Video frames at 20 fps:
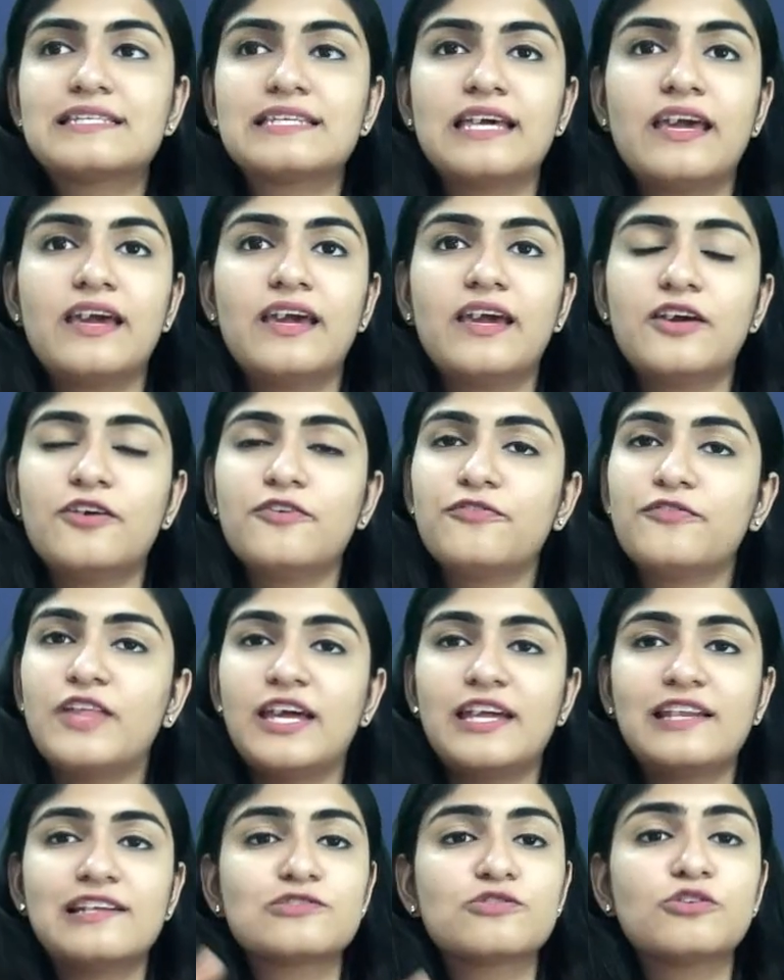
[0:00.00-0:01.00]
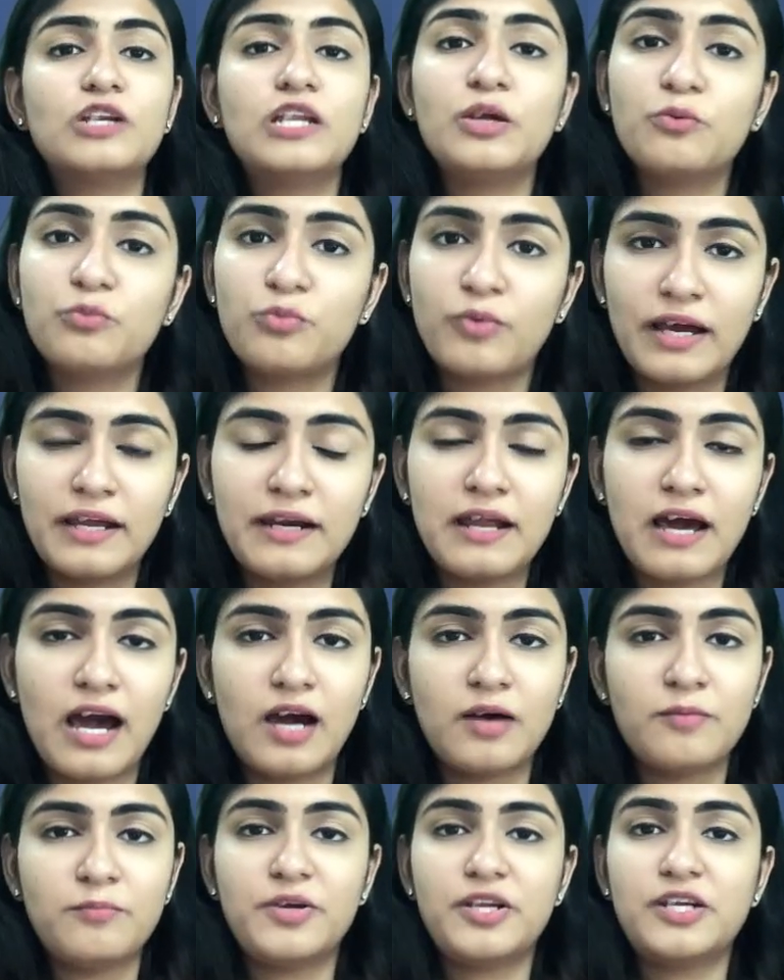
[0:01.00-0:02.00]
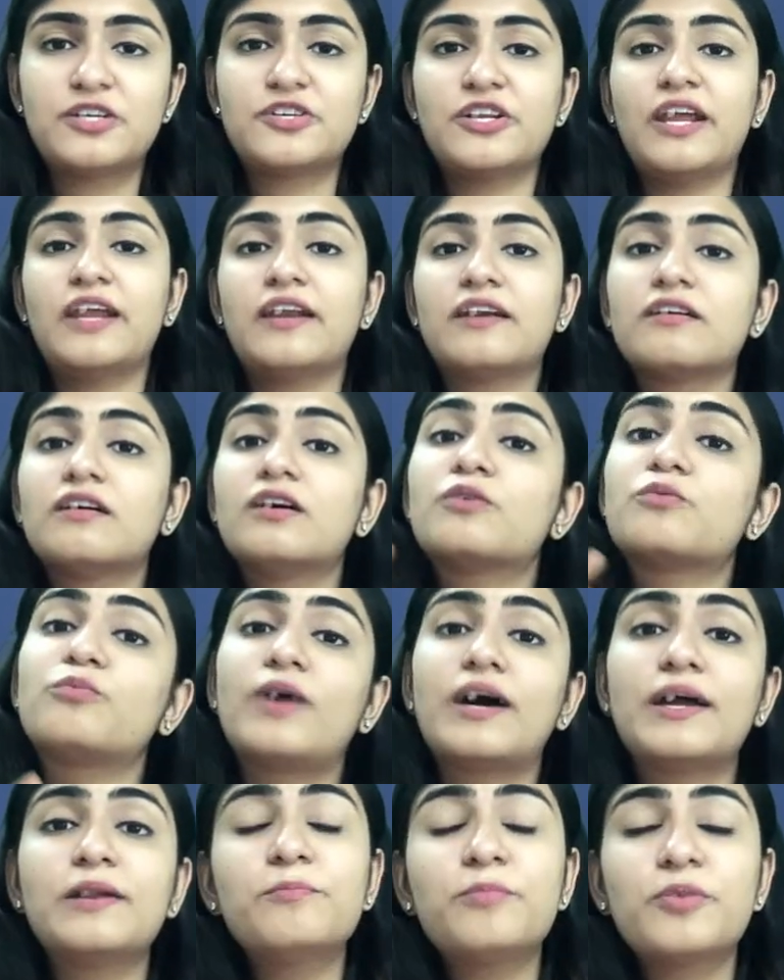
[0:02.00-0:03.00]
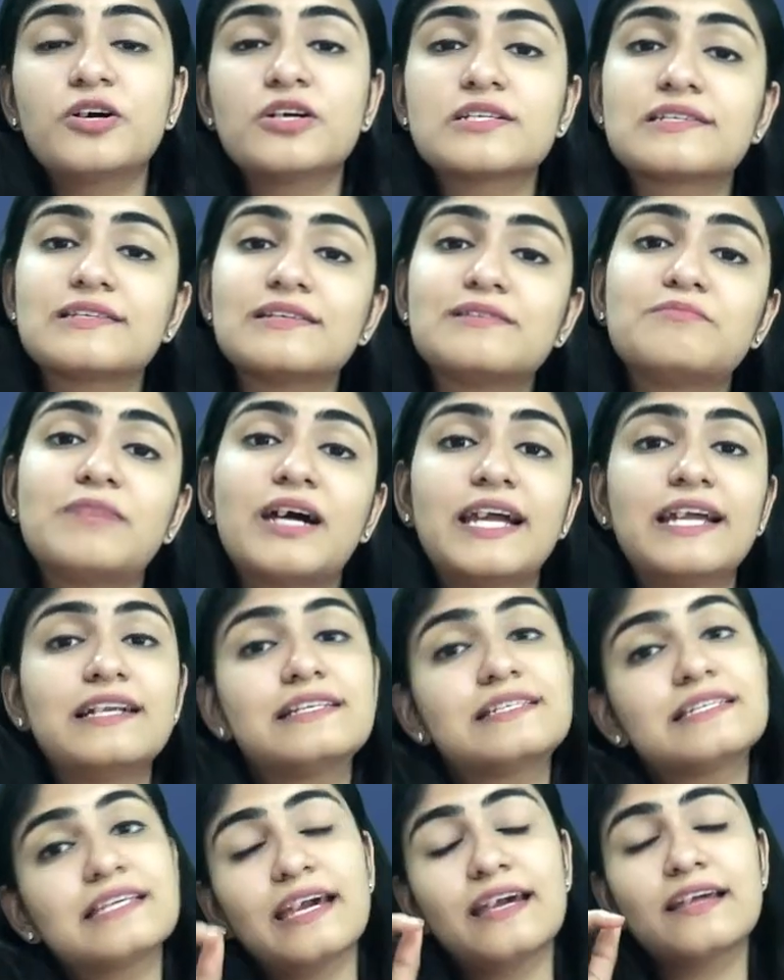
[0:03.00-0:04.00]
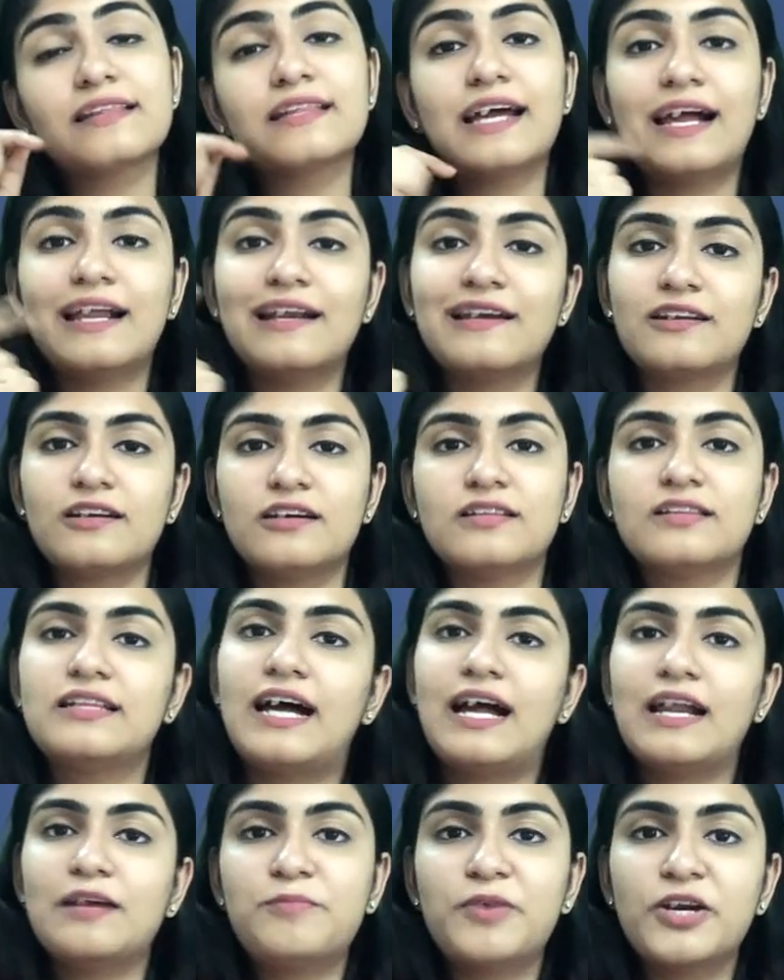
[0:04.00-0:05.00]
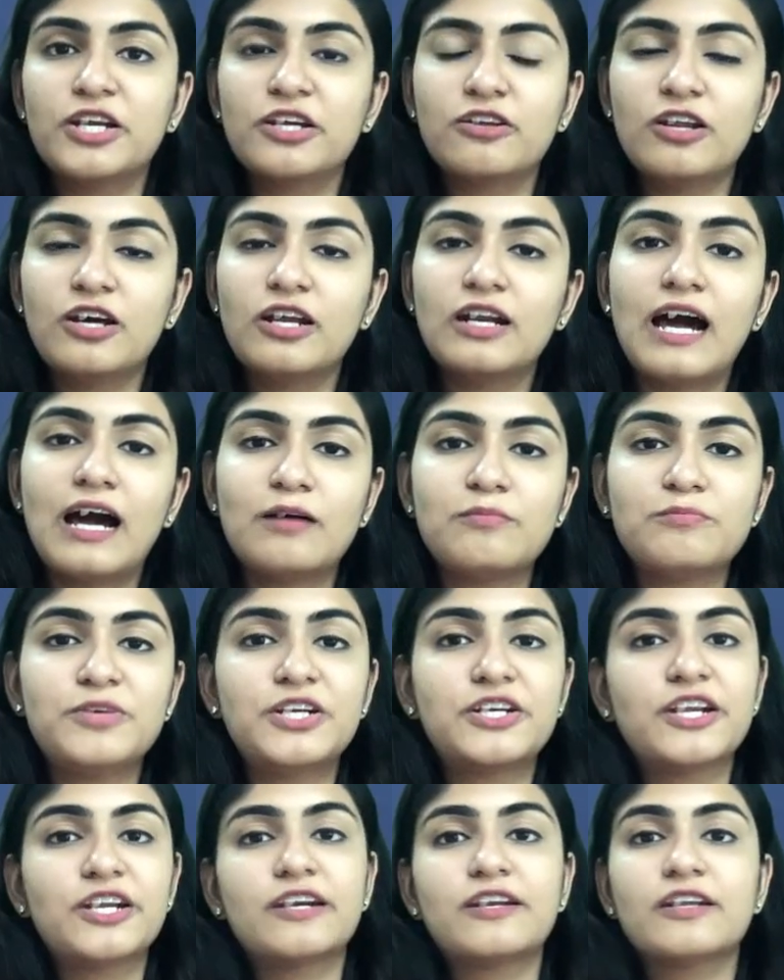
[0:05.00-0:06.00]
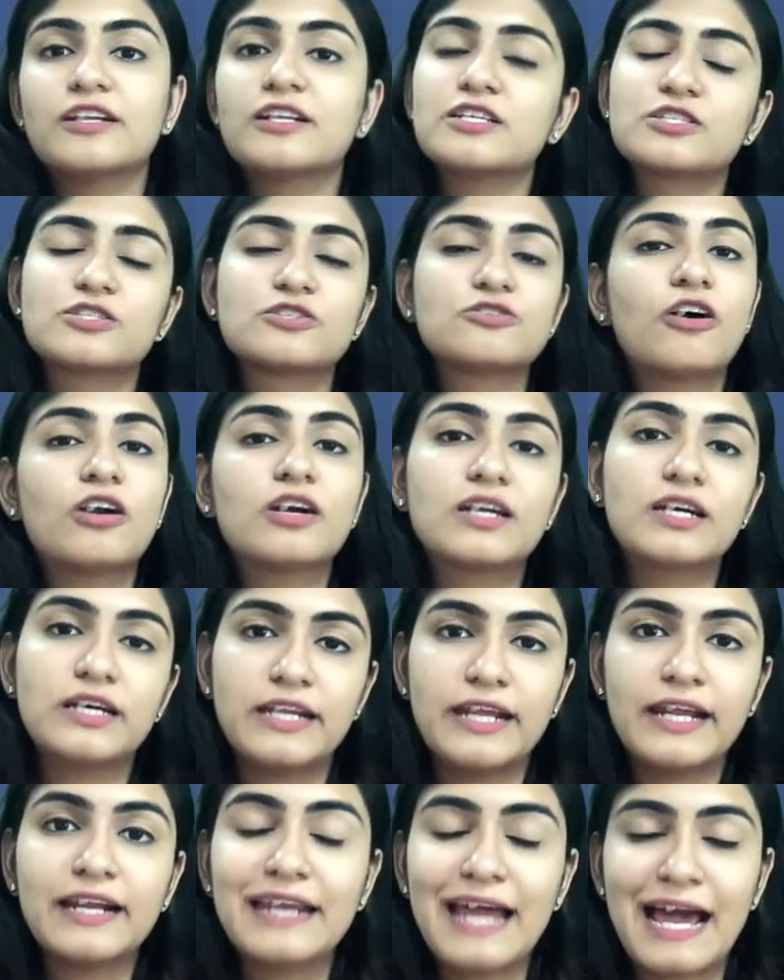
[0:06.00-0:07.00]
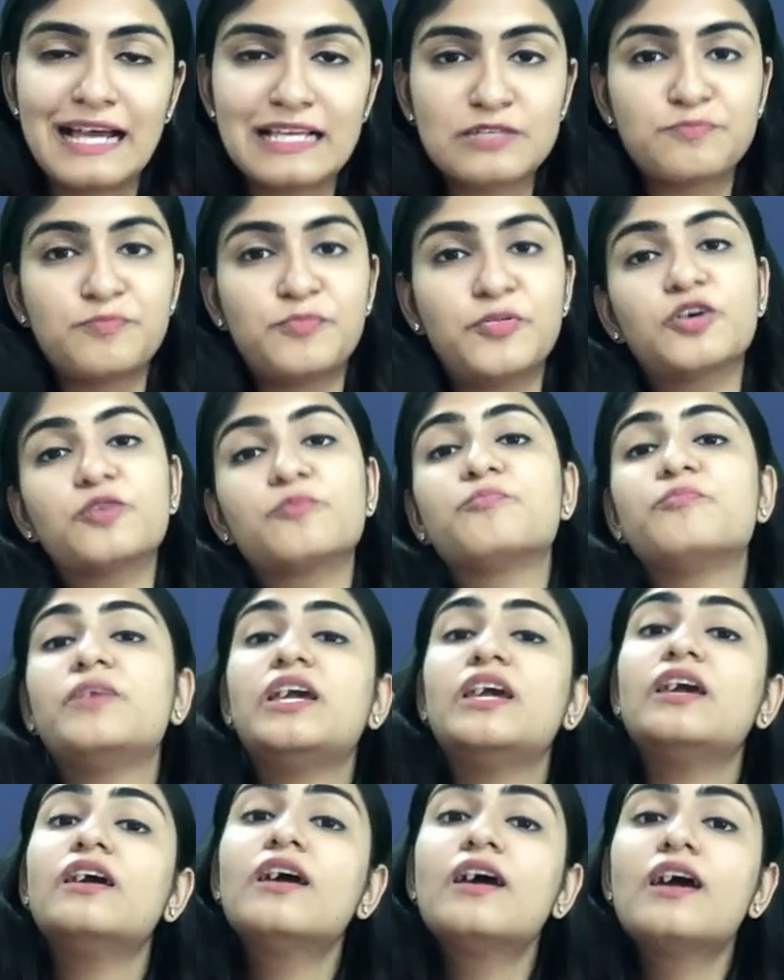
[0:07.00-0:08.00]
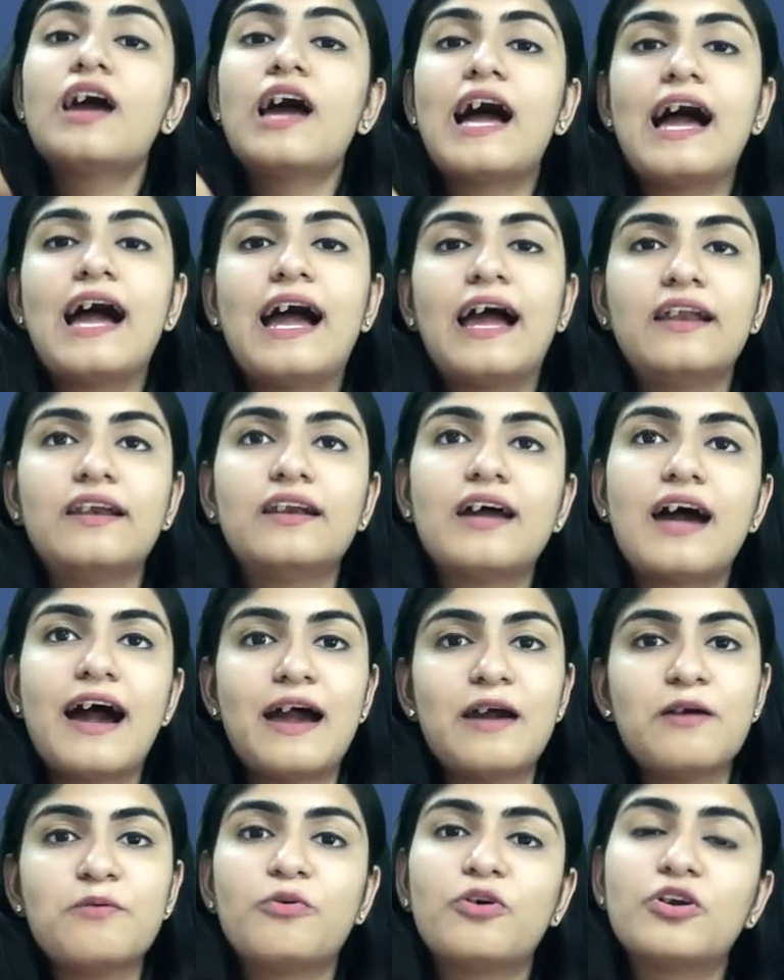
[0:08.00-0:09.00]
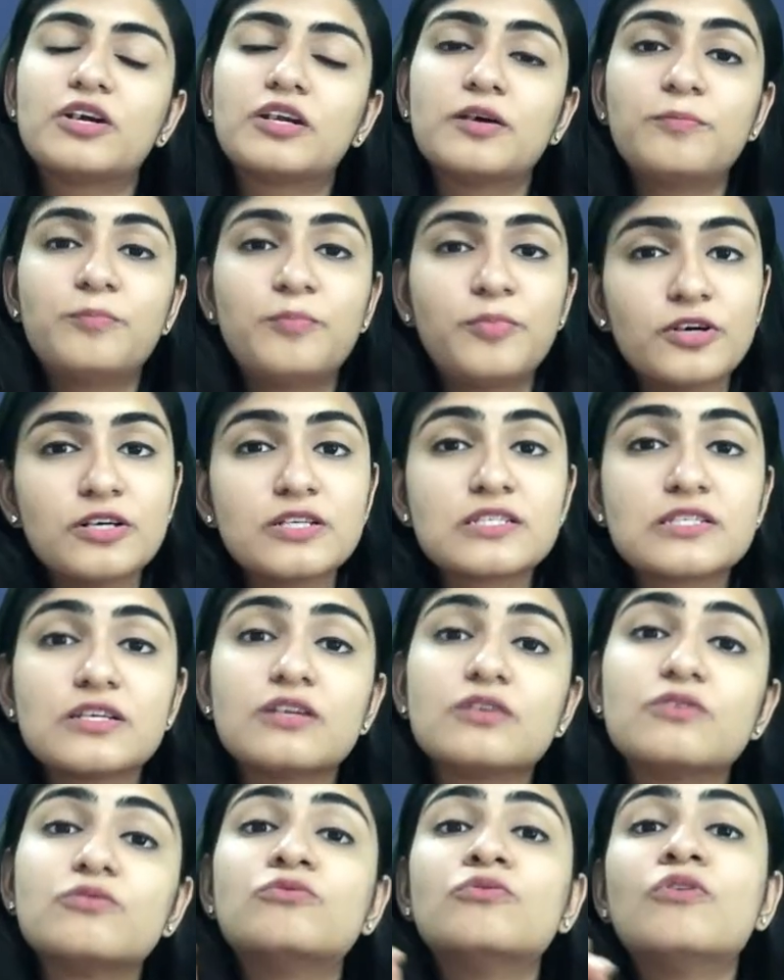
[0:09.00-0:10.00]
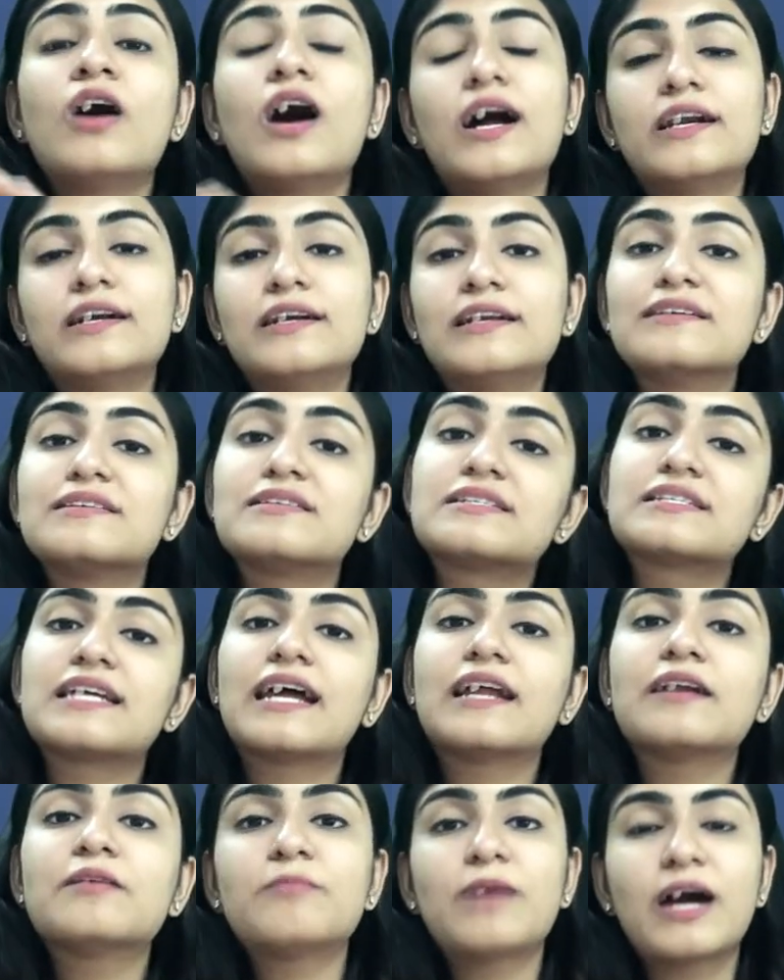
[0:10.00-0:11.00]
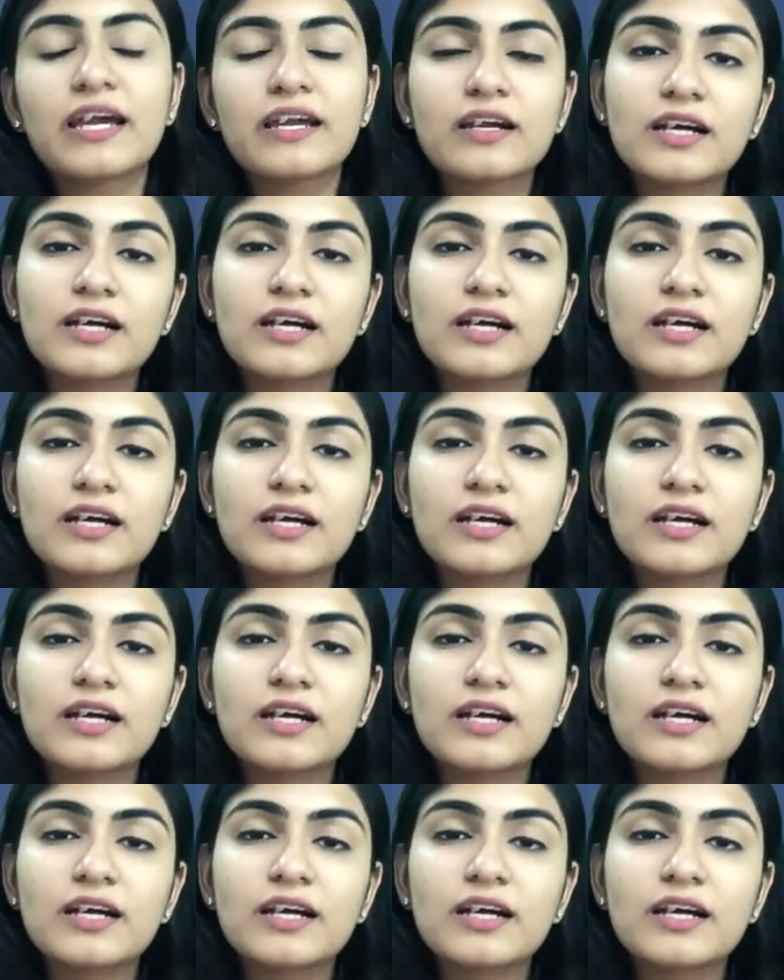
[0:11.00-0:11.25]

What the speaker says: say if there is only one arbitrator, one person might say that that particular arbitrator is not correct as per me, and I want a person who understand my